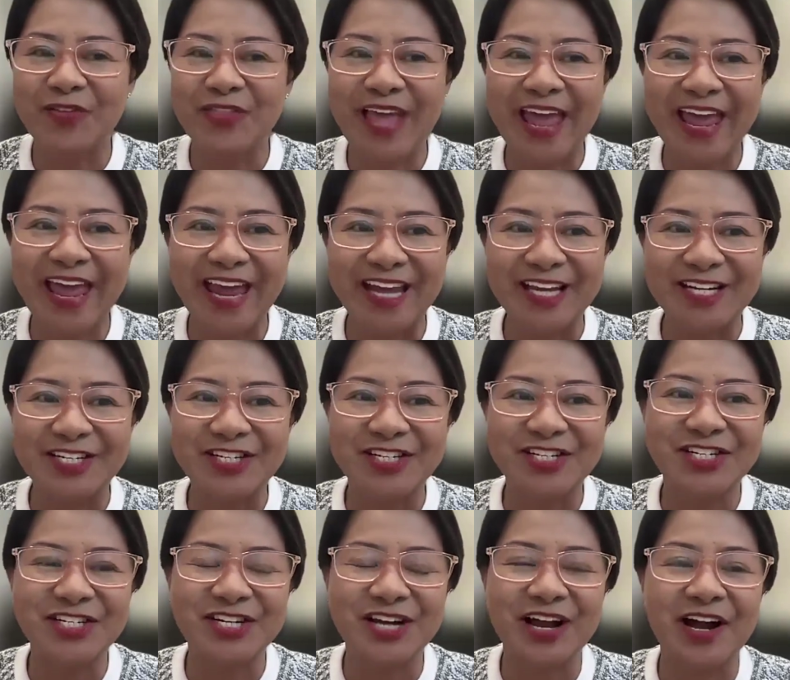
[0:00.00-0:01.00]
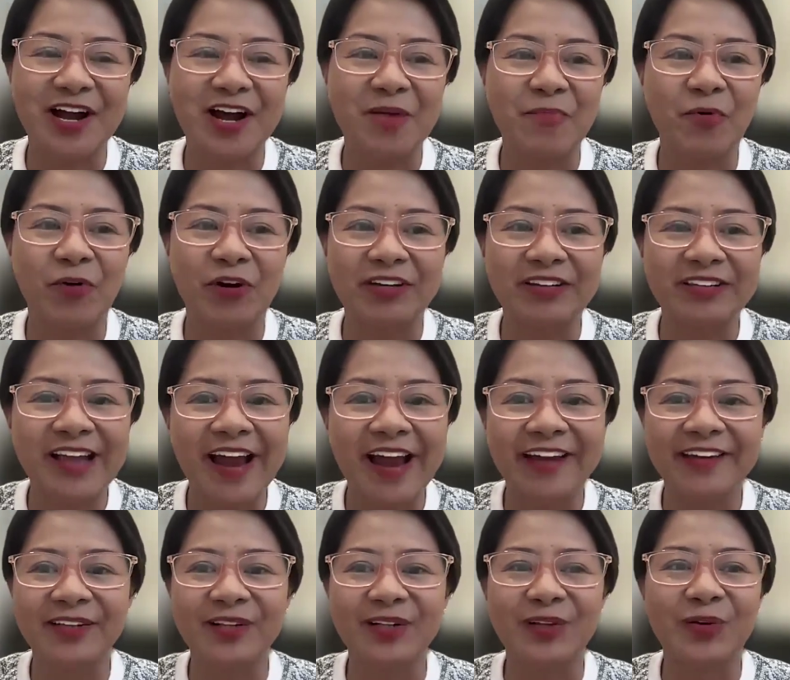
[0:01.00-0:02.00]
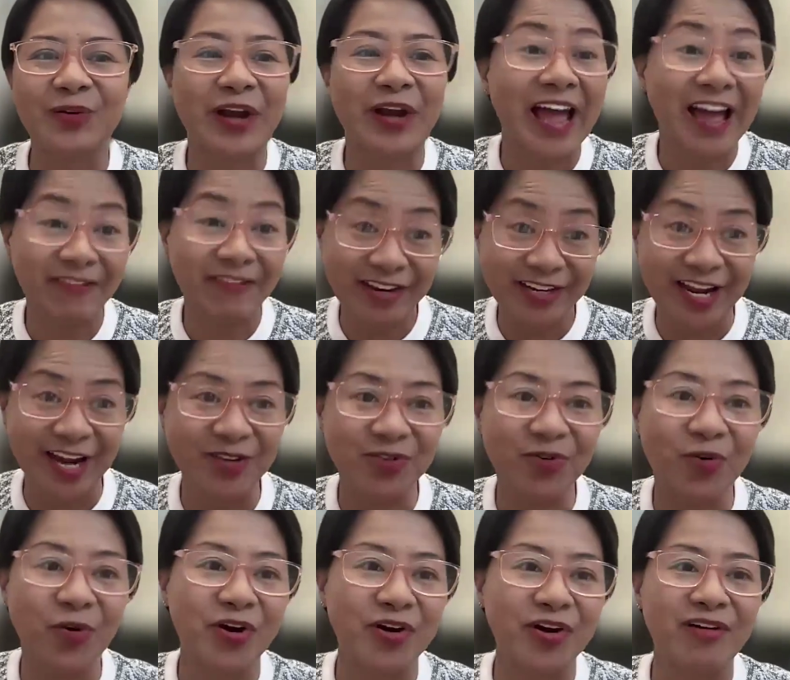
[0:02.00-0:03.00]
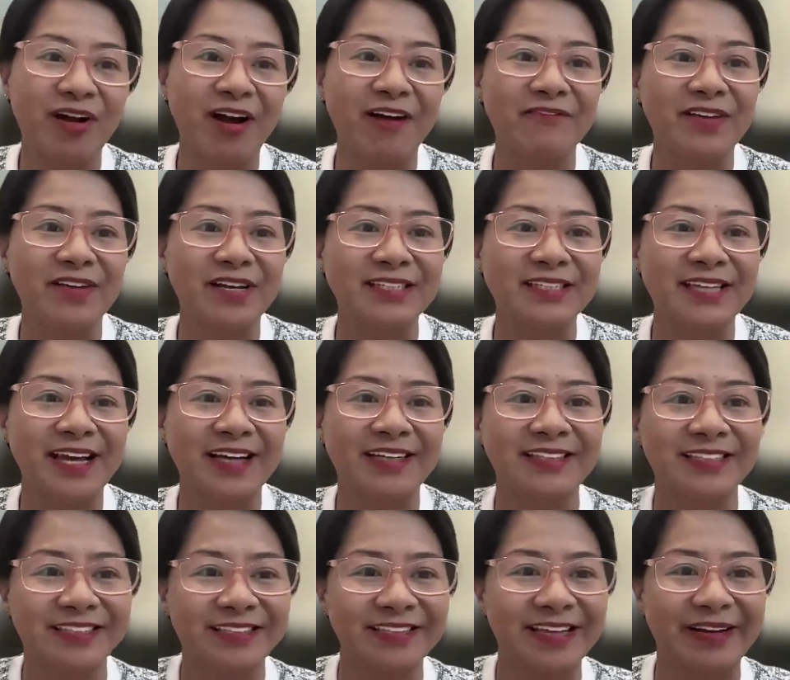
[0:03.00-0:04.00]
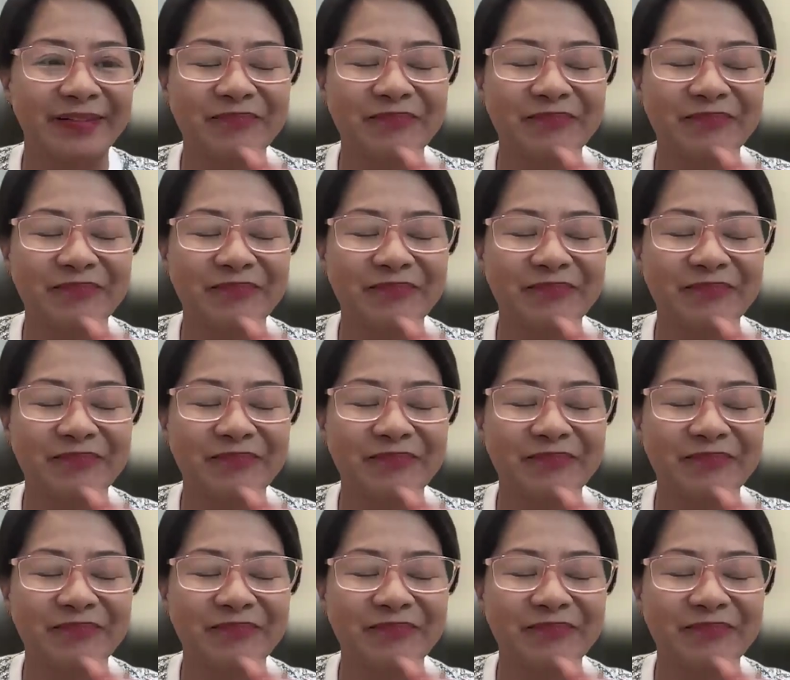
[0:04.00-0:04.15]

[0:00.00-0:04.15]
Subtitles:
about age or title or having that corner office, as